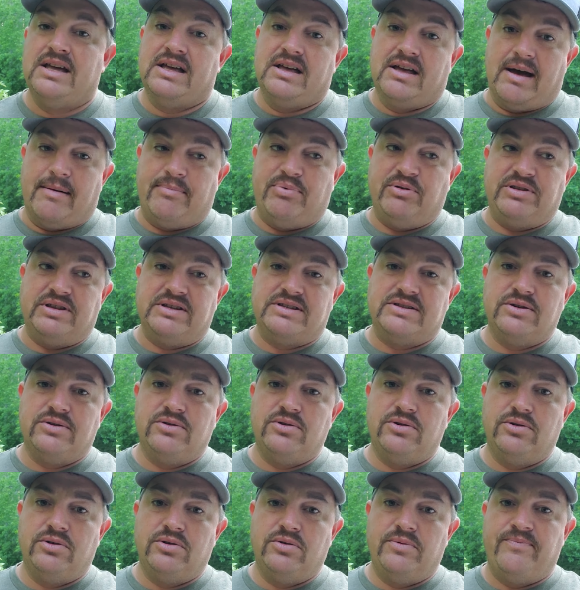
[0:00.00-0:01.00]
I put the
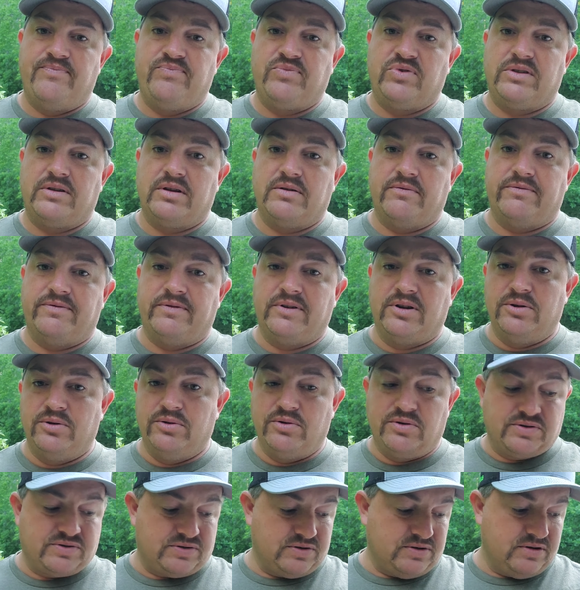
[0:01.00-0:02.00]
2
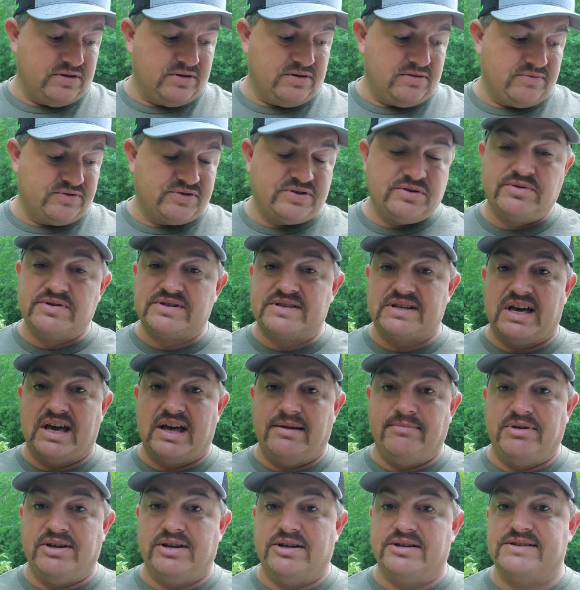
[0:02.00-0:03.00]
flukes or suicide
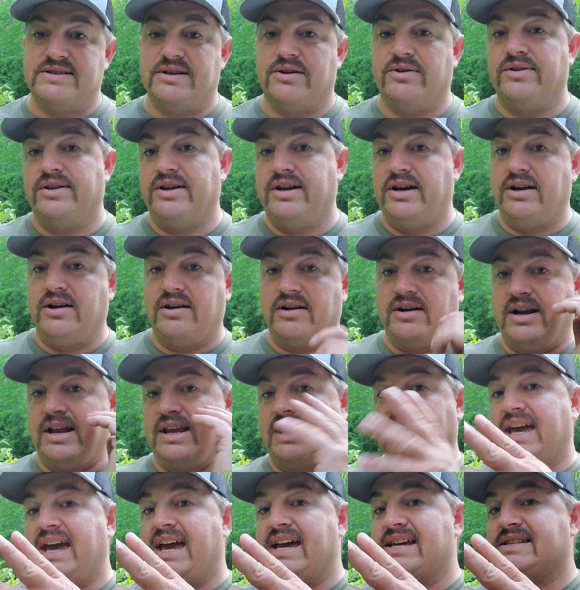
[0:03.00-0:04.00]
minnows on there, and I
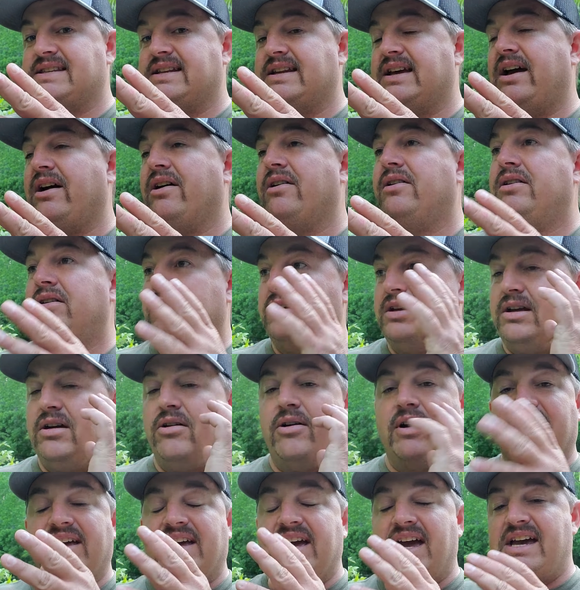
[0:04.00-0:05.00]
cast it out.
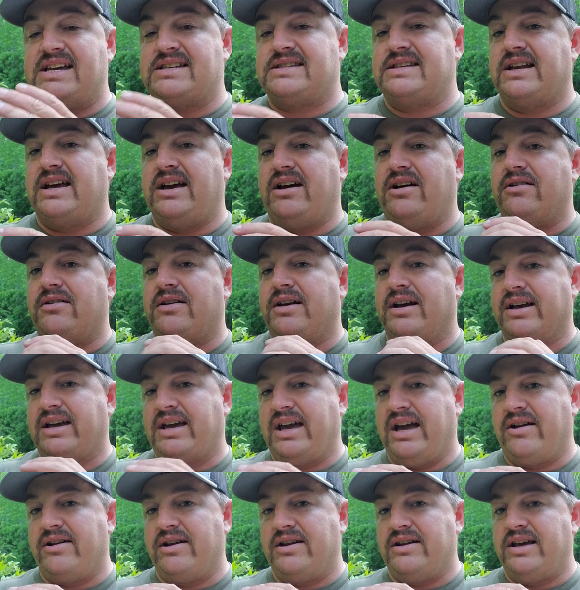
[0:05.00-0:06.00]

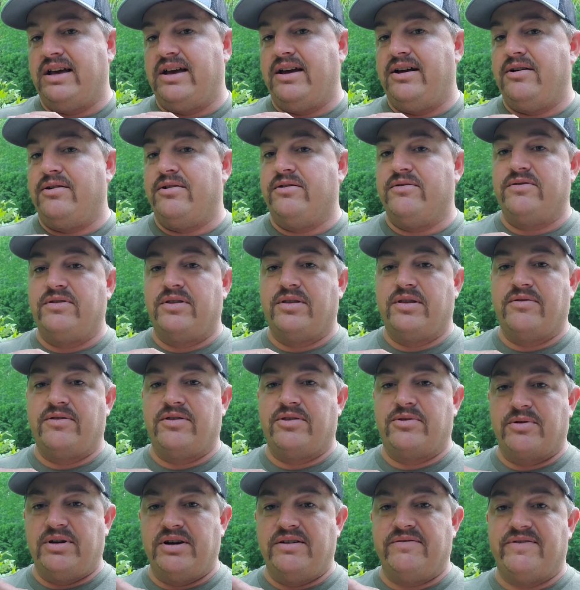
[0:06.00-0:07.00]
Count it down
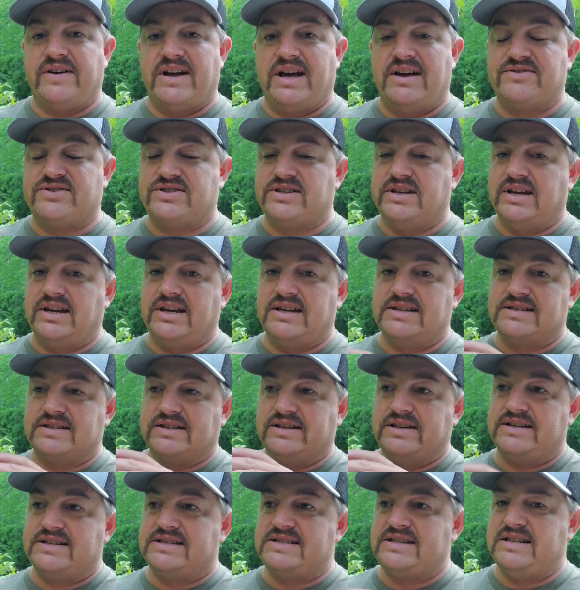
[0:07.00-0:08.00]
3 to 5 seconds,
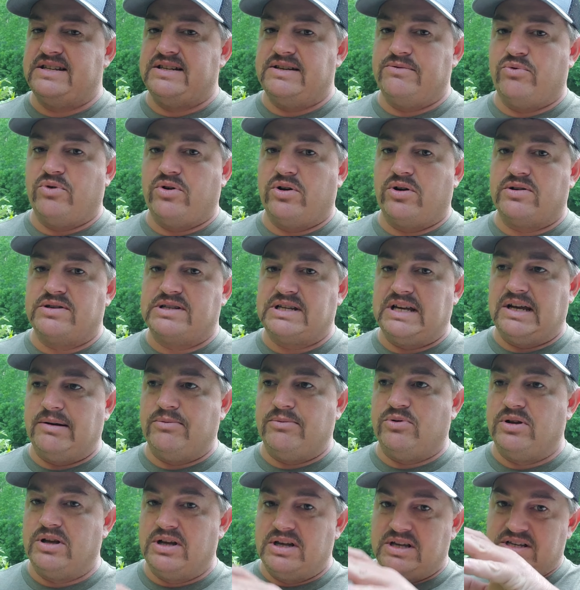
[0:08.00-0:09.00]
let it sit in the water
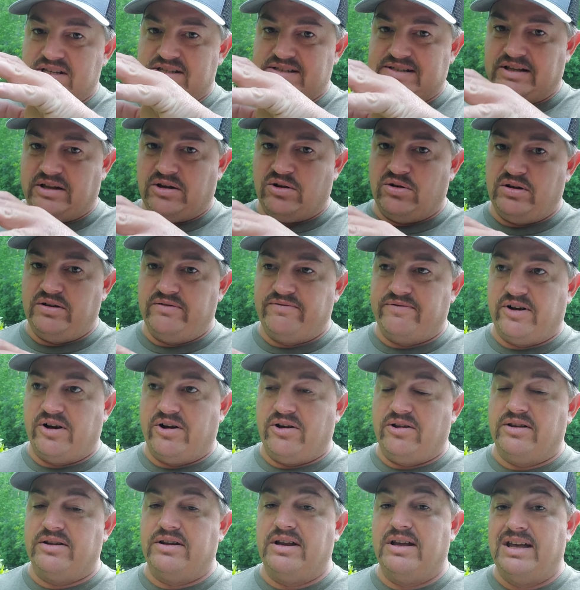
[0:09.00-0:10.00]
table, slowly
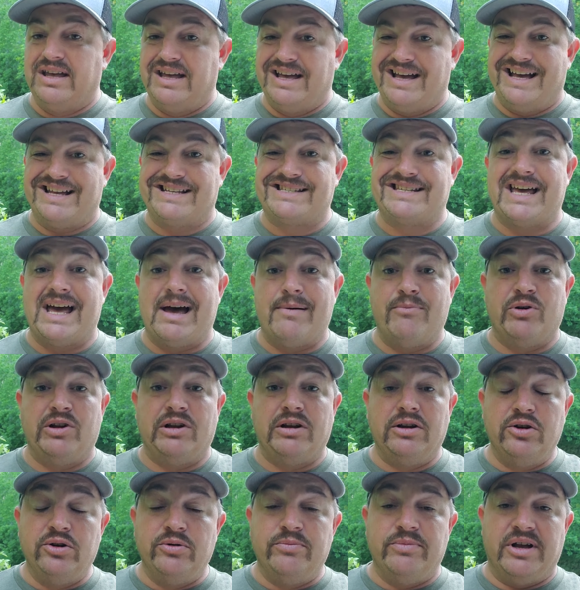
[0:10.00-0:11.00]
falling. I tie them with
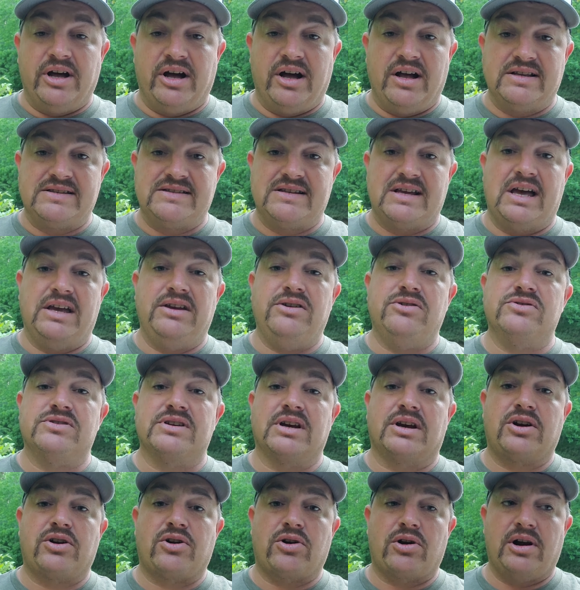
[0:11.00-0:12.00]
loop knots. I use a
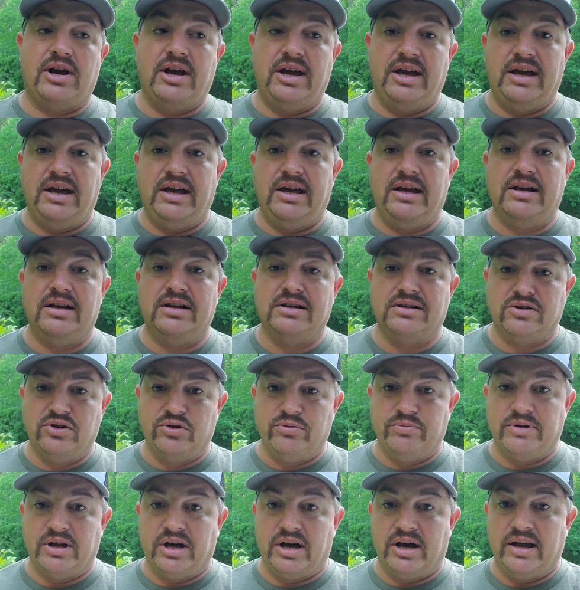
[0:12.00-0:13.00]
cray loop
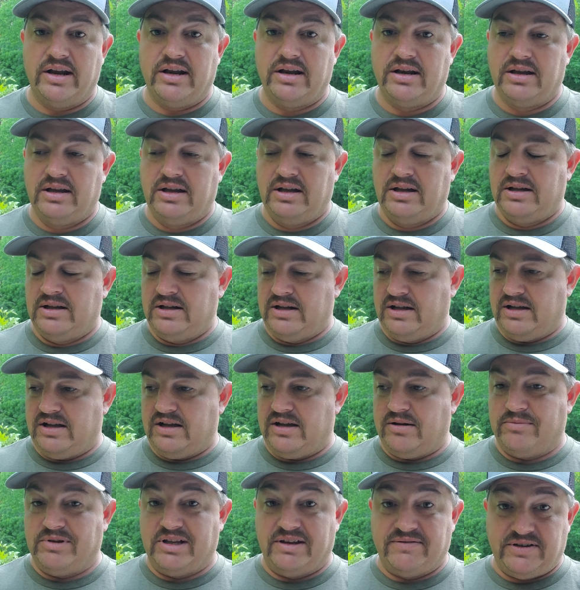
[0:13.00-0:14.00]
knot,
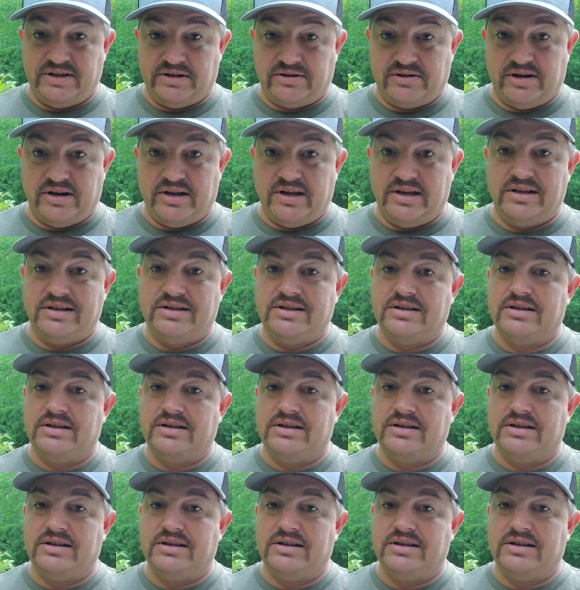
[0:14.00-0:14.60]
Lefty Cray.